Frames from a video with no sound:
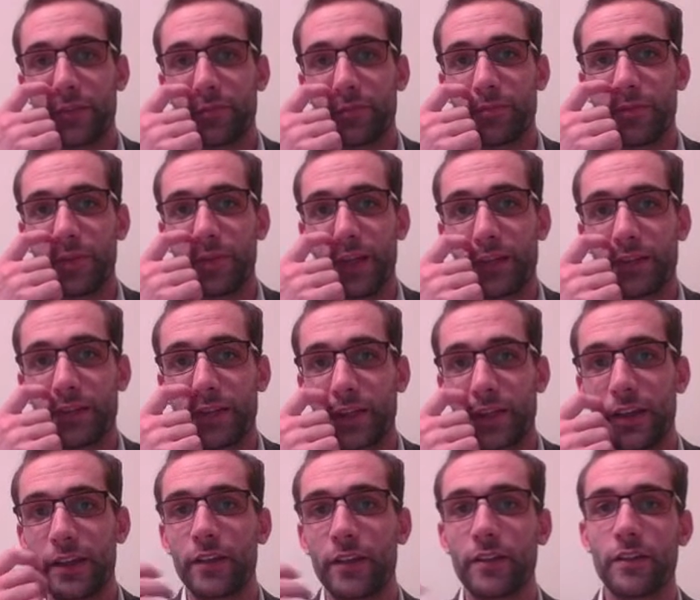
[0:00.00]
It's
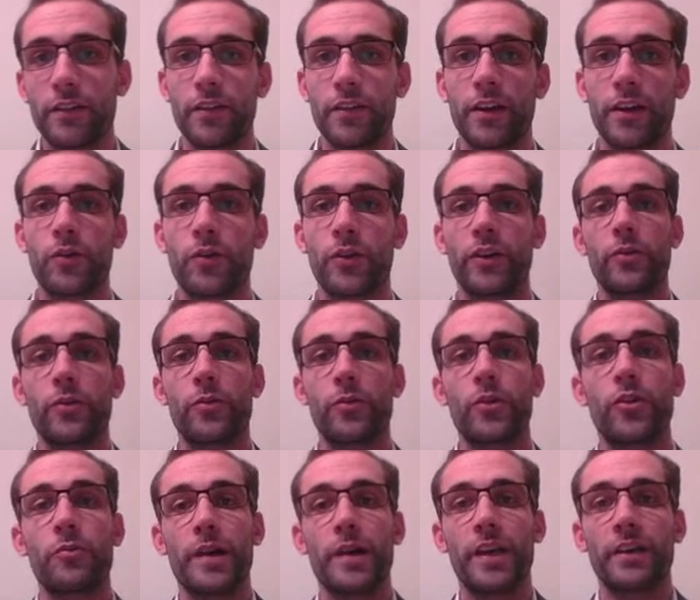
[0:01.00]
according to the
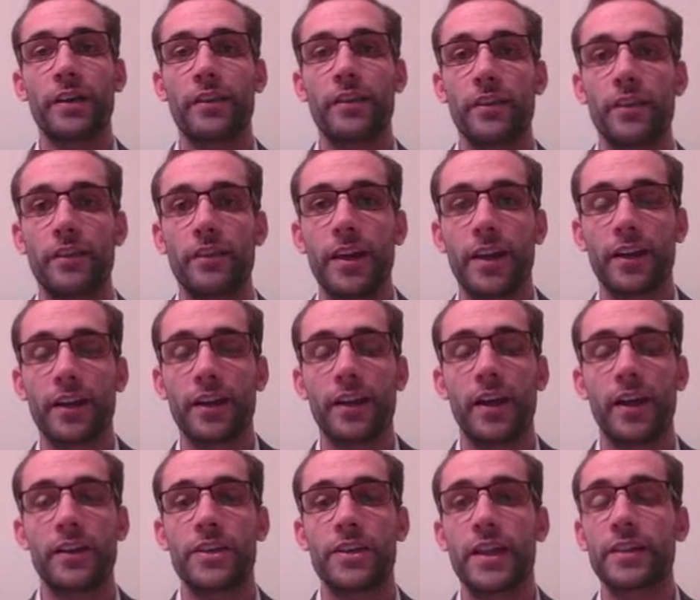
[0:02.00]
World Bank, the second
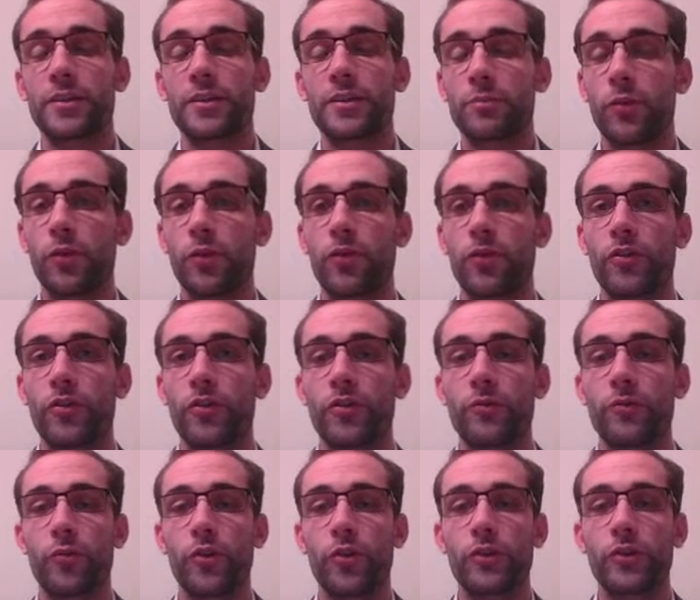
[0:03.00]
largest exporter of
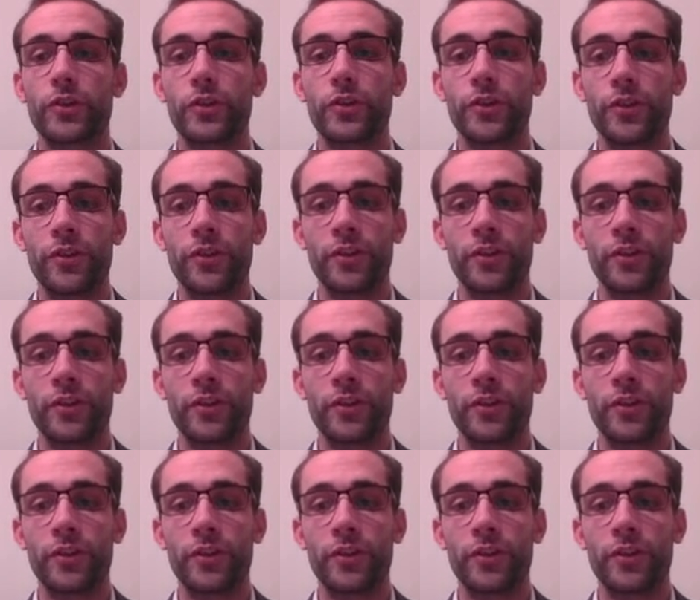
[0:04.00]
world goods.